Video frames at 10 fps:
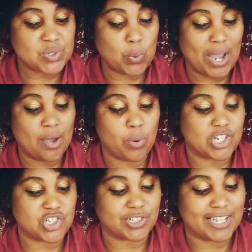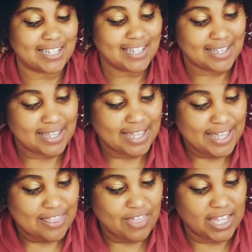way, Witchling.
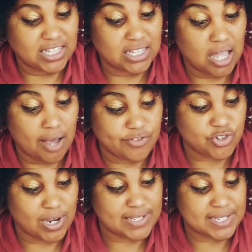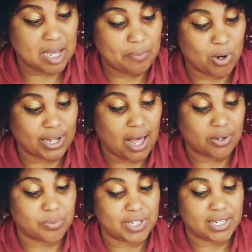They love dressing up on
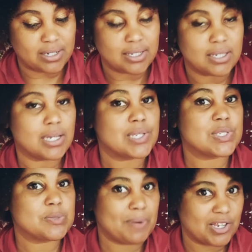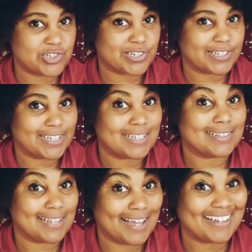Halloween, especially
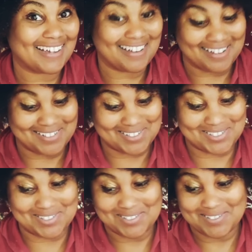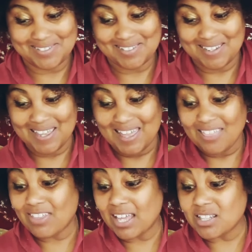like us.
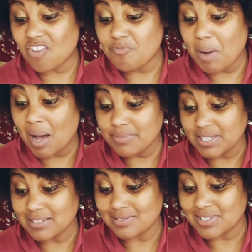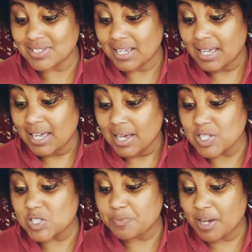They love pumpkins,
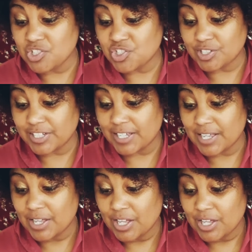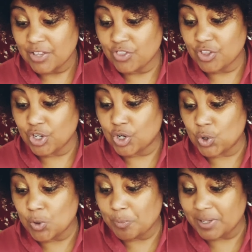especially the
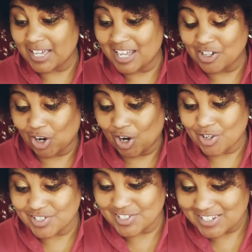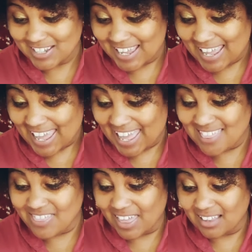goopy innards.
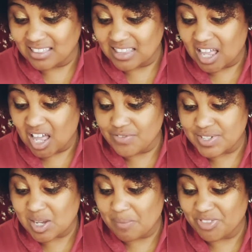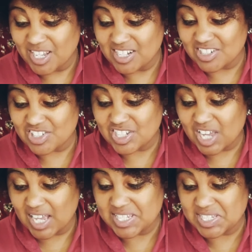And they love something
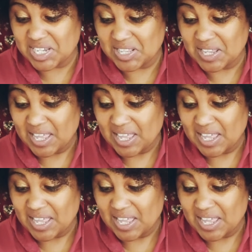disgusting